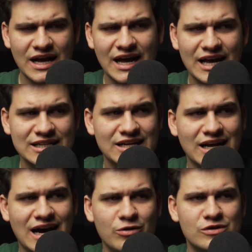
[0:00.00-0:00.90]

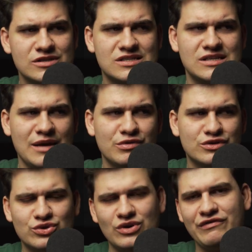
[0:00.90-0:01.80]
that I was able
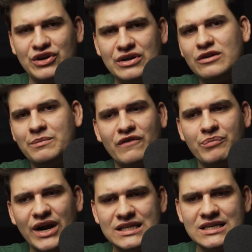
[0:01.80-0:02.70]
to do after a little bit of
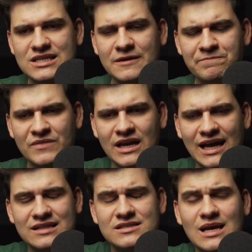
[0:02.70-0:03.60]
practice, and